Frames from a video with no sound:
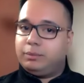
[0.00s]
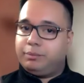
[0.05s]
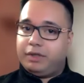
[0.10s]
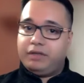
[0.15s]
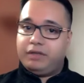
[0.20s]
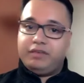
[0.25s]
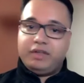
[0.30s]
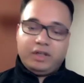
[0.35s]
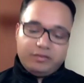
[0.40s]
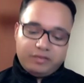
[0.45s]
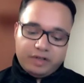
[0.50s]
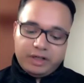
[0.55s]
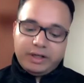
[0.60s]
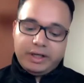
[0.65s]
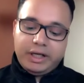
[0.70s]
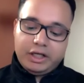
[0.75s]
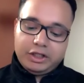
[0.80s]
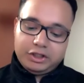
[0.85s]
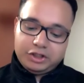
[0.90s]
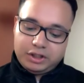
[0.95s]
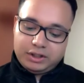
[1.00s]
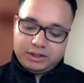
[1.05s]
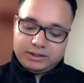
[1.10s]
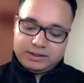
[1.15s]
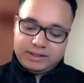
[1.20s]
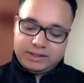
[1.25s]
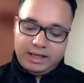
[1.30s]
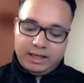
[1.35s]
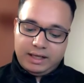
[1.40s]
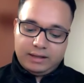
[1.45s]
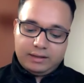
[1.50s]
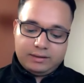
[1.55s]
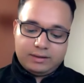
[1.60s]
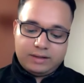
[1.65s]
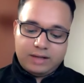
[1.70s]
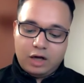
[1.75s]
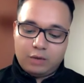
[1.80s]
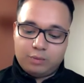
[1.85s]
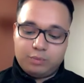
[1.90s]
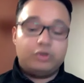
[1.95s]
the PVD variations and
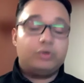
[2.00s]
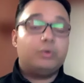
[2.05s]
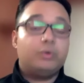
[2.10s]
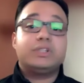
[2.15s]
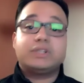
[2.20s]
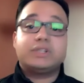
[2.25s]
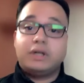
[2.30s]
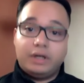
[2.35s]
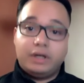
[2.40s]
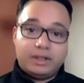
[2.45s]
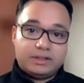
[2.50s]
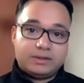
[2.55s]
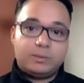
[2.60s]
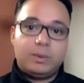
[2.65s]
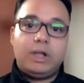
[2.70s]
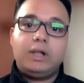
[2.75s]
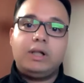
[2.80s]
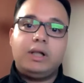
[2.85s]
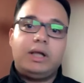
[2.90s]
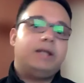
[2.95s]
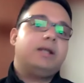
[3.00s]
the output noise current as well,